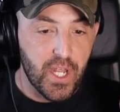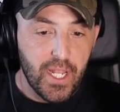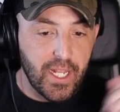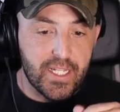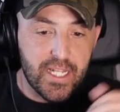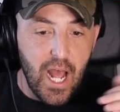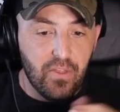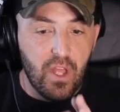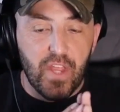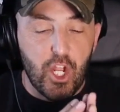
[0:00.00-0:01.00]
It's not
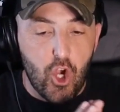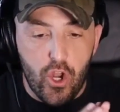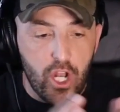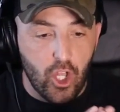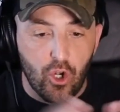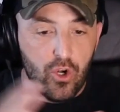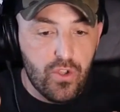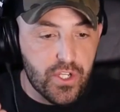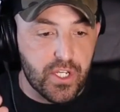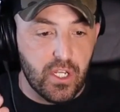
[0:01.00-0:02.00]
that they couldn't learn the
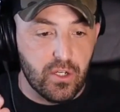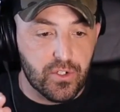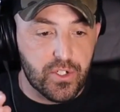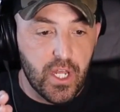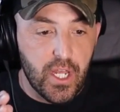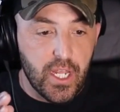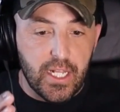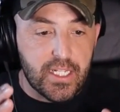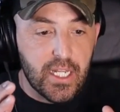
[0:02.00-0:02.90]
skills. It's